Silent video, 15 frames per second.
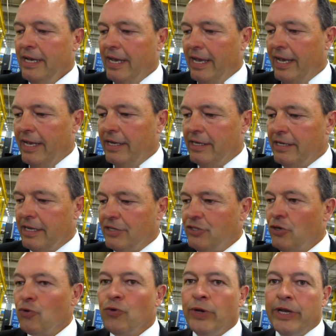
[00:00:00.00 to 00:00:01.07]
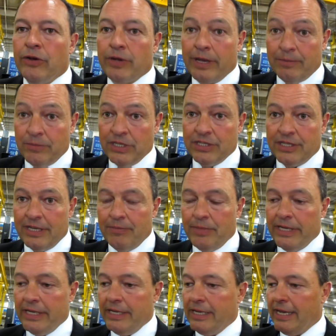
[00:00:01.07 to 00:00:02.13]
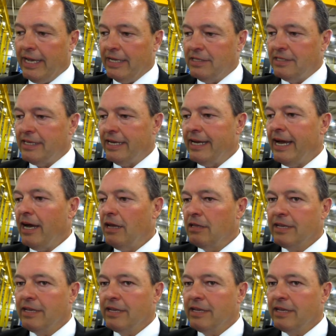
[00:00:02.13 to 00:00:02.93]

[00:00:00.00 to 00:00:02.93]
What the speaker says: And Joe Guido came to see me and said, Al,